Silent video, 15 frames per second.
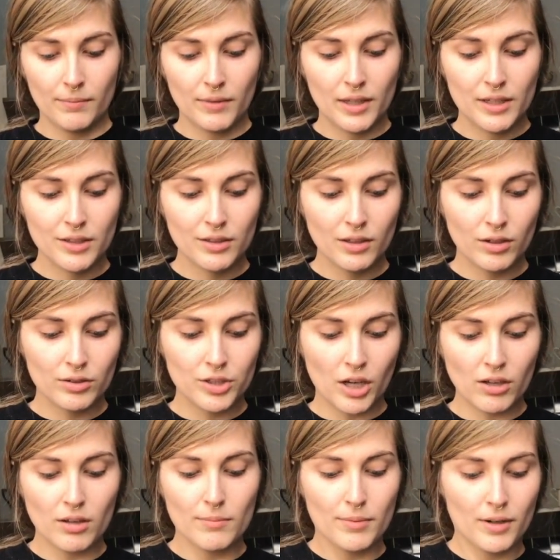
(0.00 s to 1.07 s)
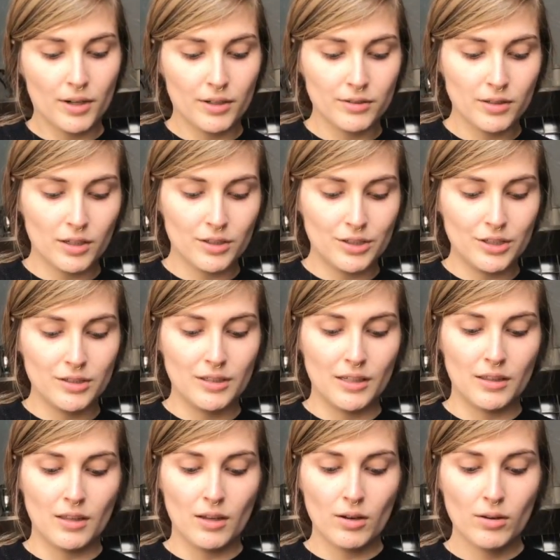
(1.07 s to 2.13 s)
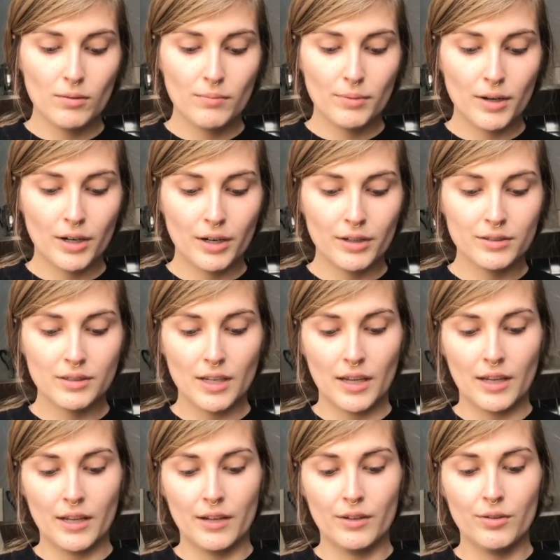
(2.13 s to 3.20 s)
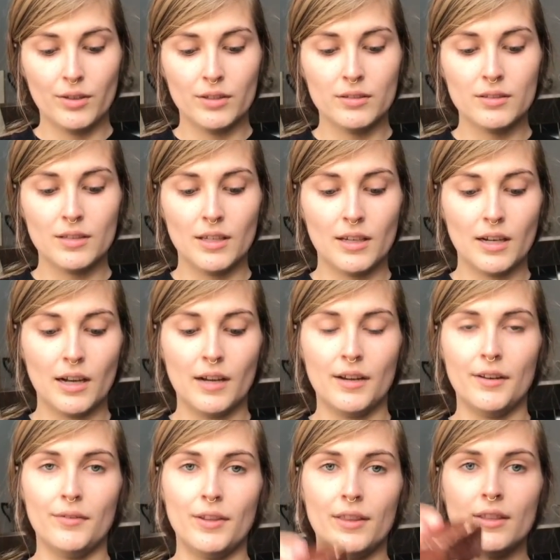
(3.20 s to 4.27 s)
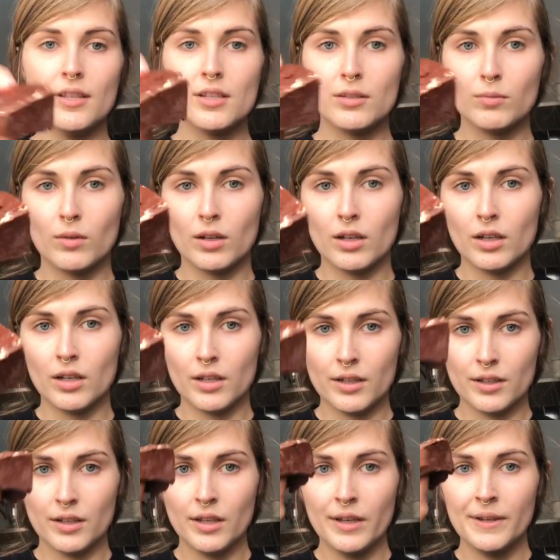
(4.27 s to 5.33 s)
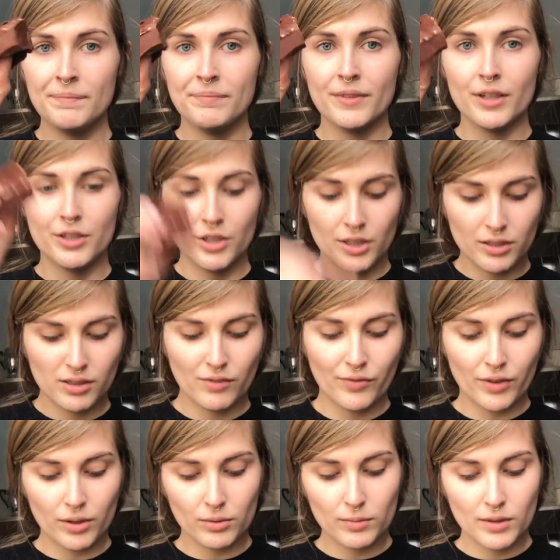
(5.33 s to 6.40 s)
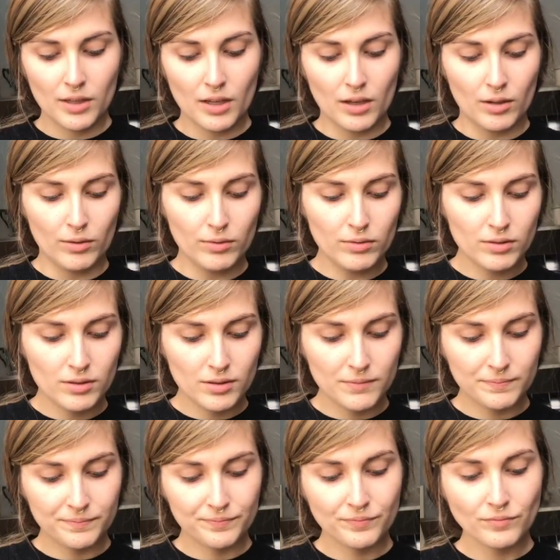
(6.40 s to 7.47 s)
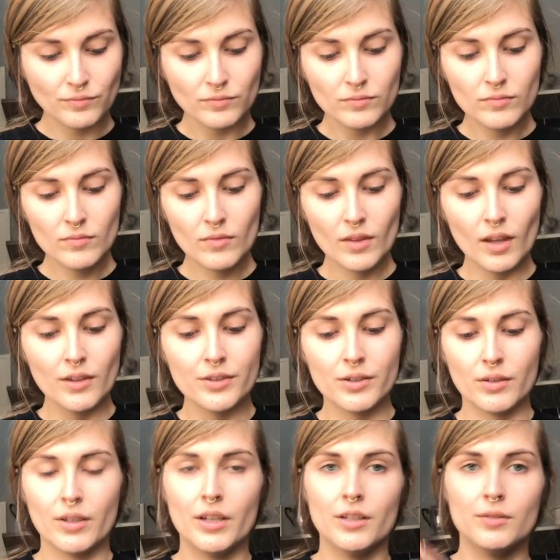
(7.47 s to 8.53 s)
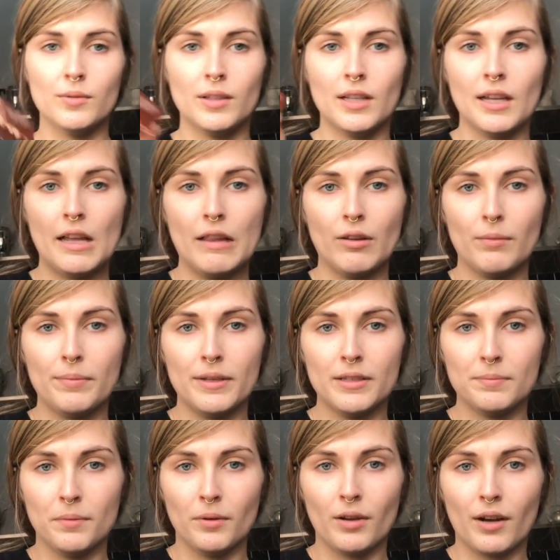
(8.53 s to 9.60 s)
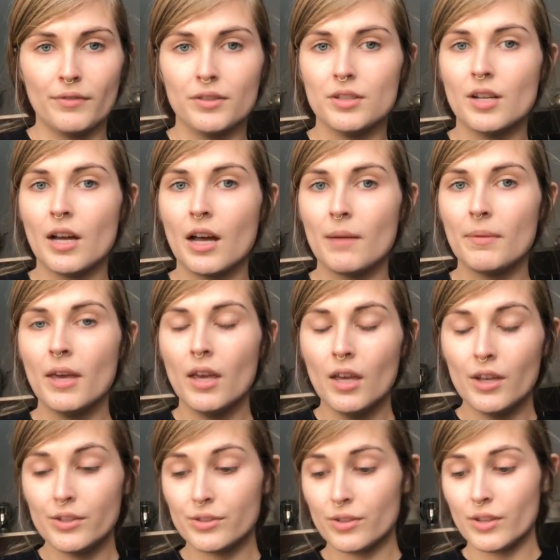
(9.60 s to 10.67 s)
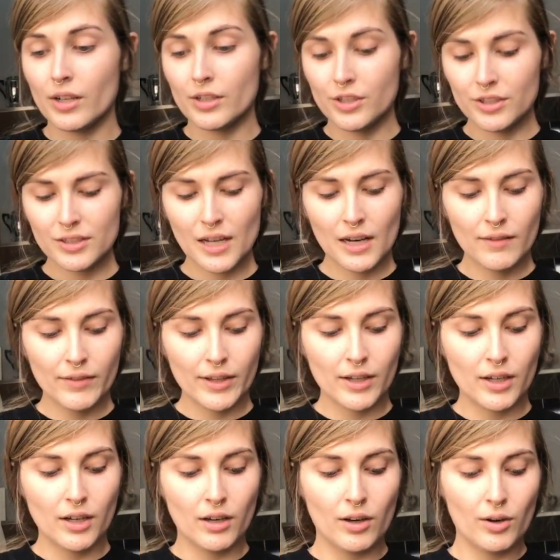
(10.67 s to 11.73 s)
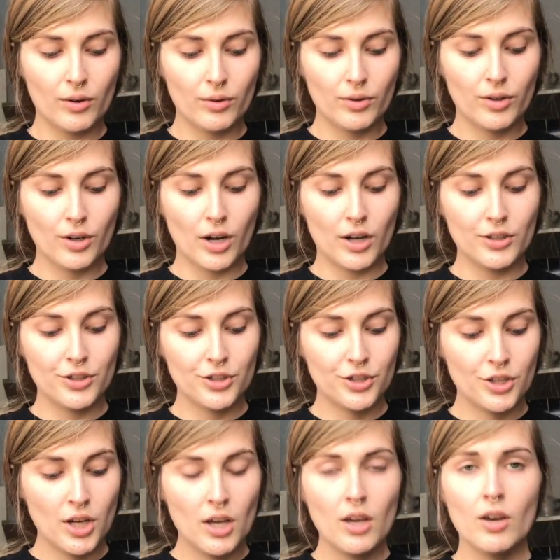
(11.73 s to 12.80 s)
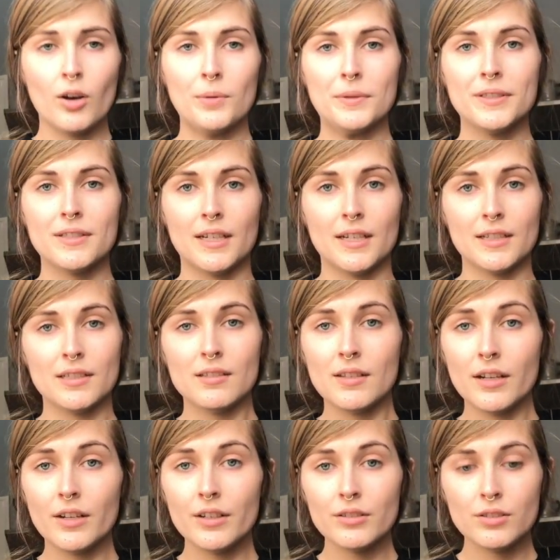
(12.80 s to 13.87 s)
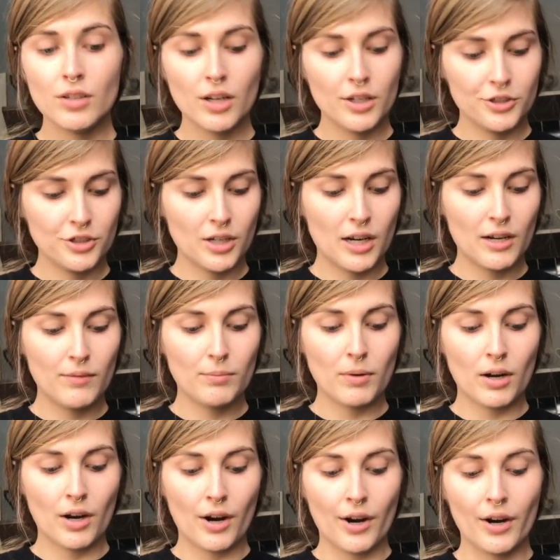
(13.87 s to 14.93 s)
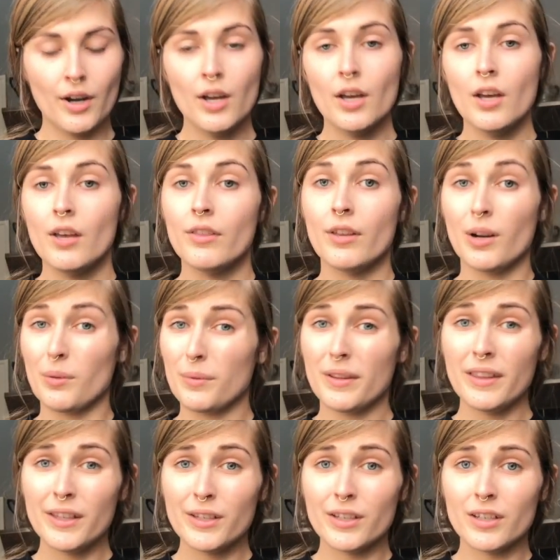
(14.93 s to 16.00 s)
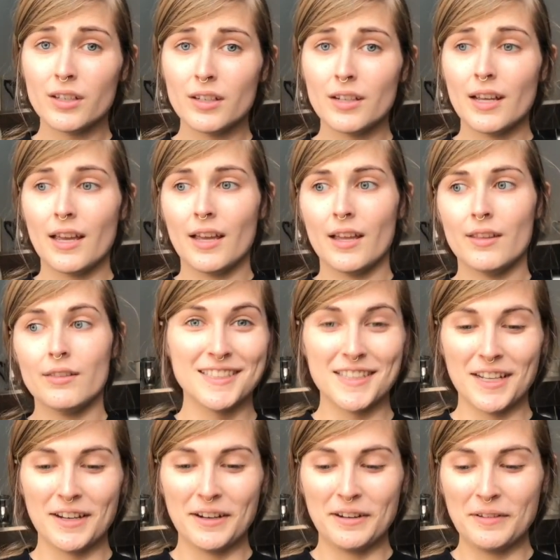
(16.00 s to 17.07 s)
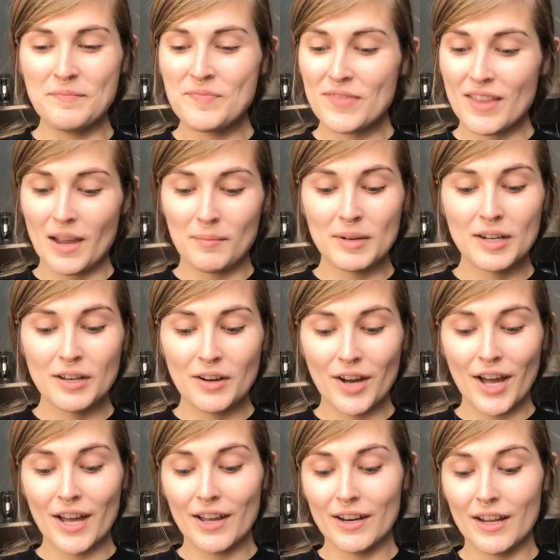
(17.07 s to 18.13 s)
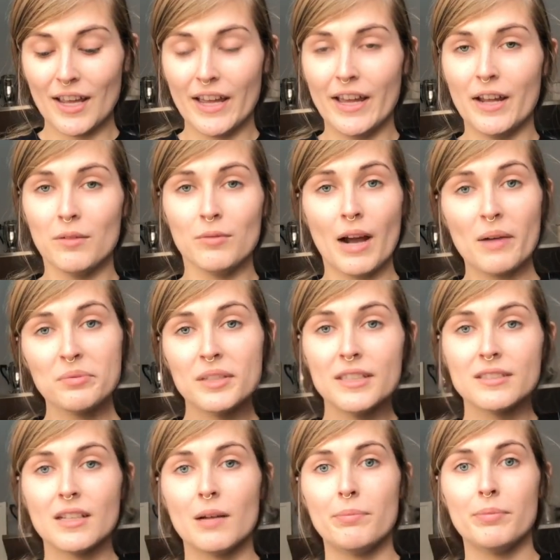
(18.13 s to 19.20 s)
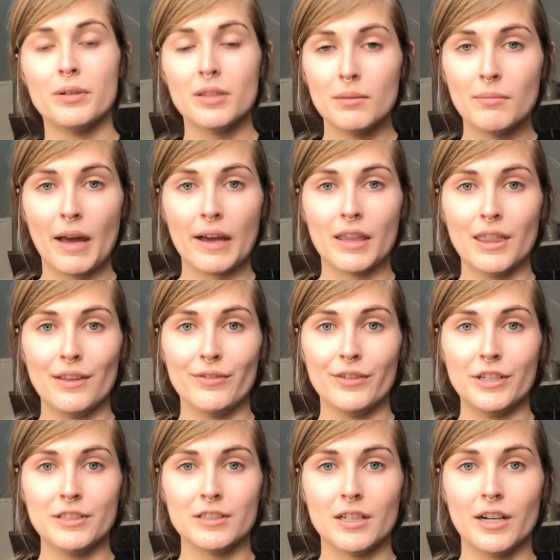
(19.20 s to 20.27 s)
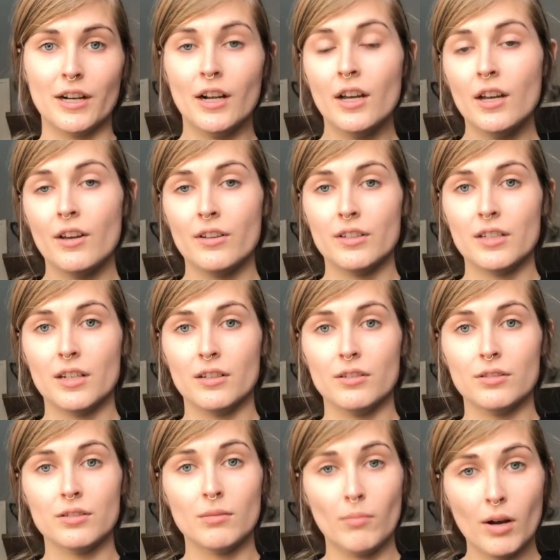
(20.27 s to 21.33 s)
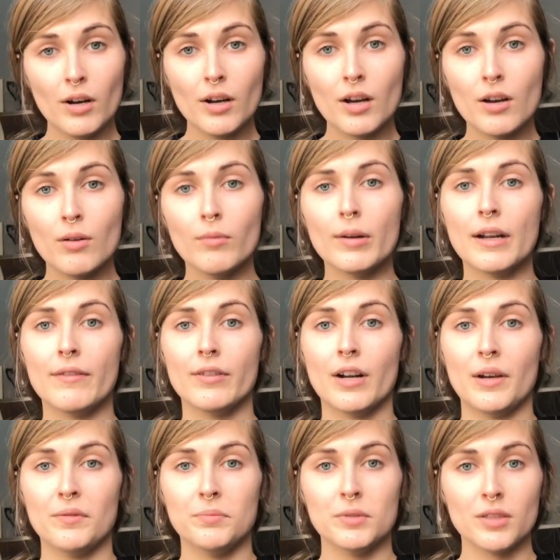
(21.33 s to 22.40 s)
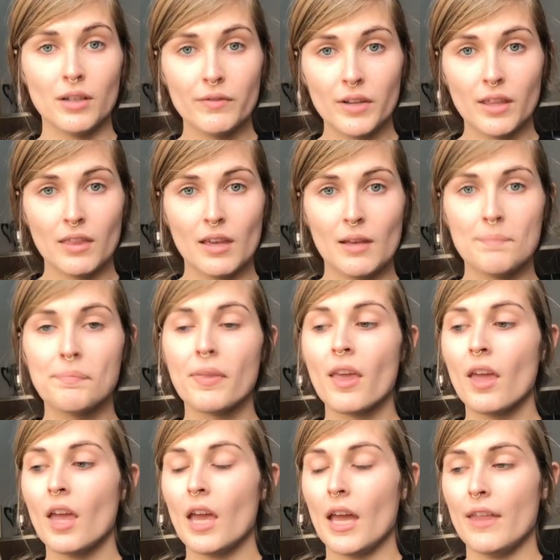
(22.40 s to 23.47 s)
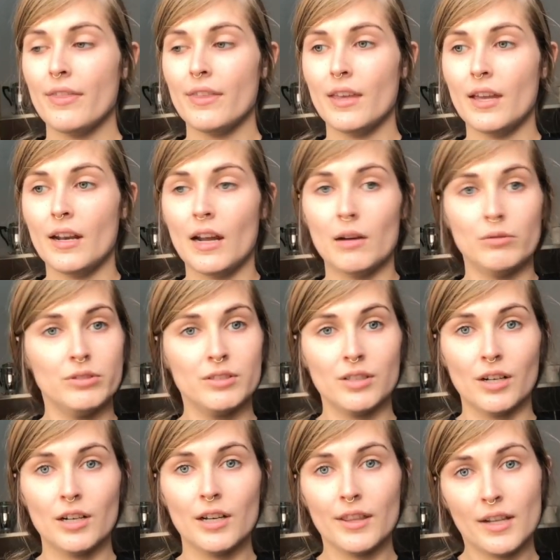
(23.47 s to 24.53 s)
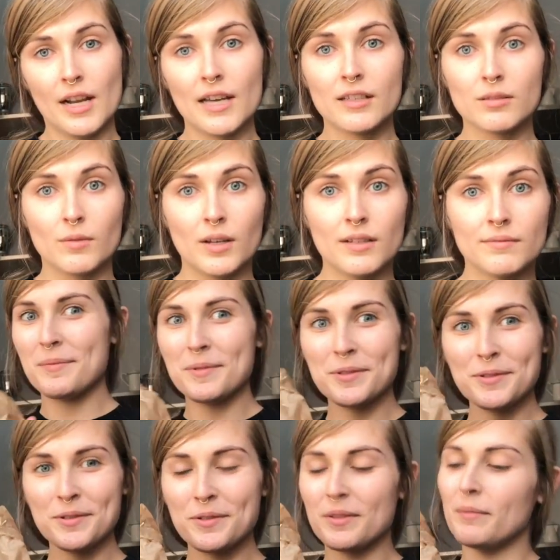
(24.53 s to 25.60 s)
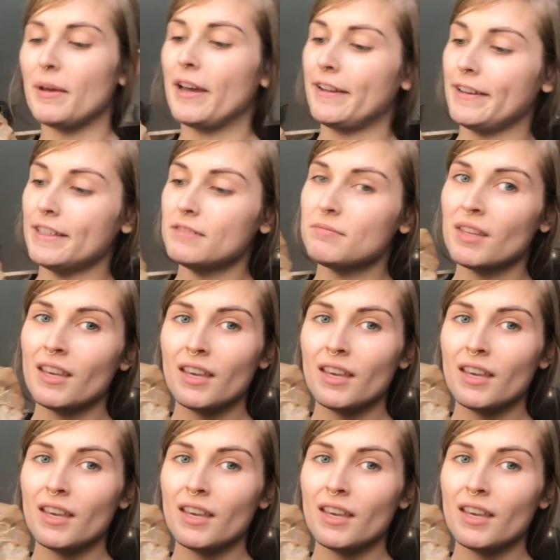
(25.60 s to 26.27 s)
These little chocolate bars are just like the oat bars, and you can see kind of in this one, they're just filled with the oats. So here's one that a little piece broke off the top. So they're just kind of like a oat crunch, almost like a Snickers crunch kind of bar. They're really good, and so I'm gonna go ahead and wrap these up, put them back in the freezer till tomorrow whenever I'm serving them, and then I will start on the next one. Almost through them at you.